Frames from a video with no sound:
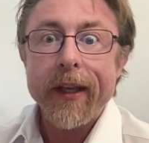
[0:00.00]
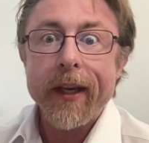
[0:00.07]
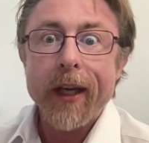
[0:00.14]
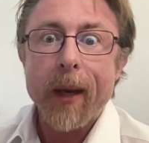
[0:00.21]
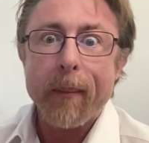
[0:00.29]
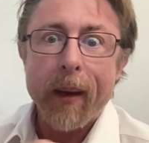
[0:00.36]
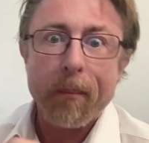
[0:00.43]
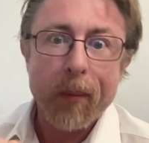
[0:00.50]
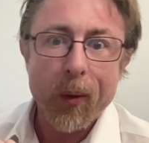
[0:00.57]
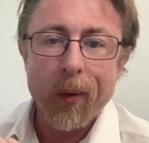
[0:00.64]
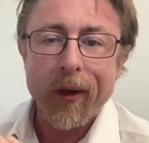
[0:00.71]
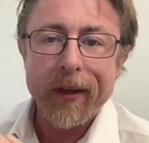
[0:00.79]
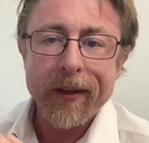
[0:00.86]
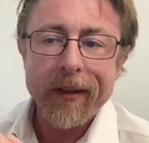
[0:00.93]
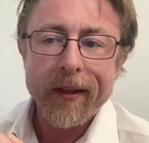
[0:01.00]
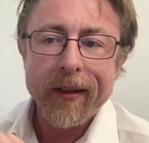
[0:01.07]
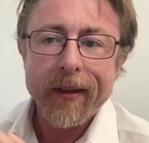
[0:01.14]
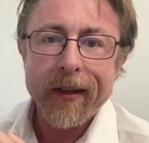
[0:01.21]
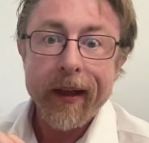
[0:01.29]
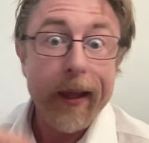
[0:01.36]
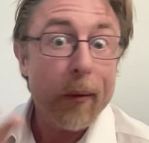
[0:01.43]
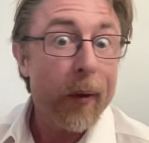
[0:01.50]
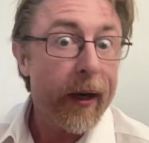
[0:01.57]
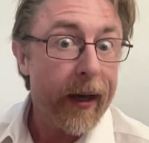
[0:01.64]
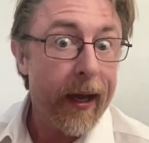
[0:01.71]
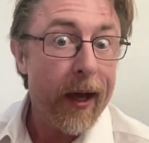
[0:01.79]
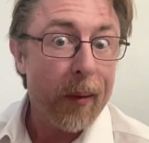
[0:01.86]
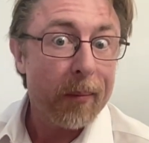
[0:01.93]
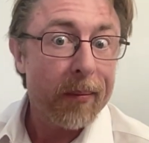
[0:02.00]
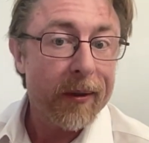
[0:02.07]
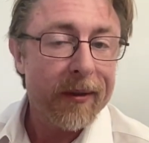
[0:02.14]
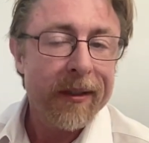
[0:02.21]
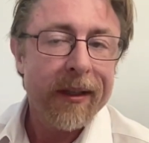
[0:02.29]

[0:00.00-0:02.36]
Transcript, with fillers: they come on board and they want to help.